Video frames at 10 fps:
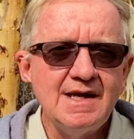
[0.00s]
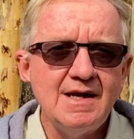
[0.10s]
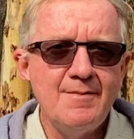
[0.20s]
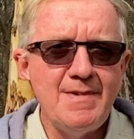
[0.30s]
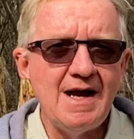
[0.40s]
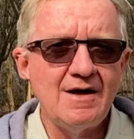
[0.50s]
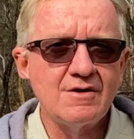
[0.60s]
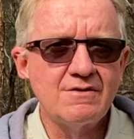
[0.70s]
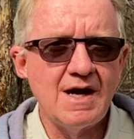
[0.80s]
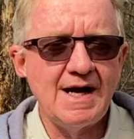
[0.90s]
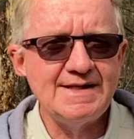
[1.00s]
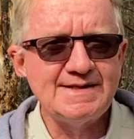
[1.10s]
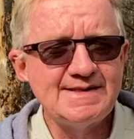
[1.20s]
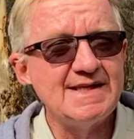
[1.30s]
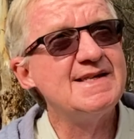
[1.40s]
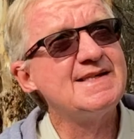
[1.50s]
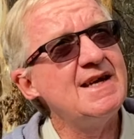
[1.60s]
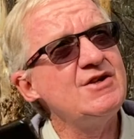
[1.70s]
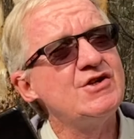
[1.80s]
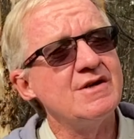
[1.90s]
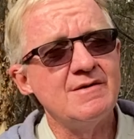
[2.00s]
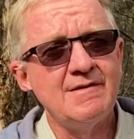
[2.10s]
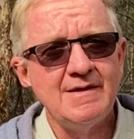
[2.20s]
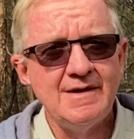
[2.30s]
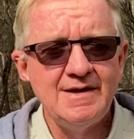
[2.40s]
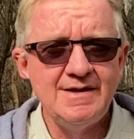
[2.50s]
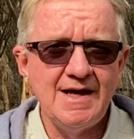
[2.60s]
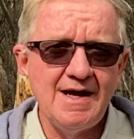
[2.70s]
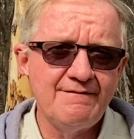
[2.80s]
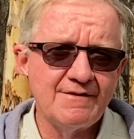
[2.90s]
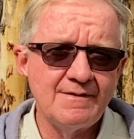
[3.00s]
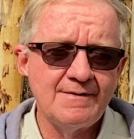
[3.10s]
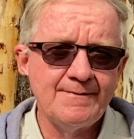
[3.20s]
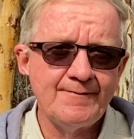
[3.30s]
about Christ's ascension into heaven.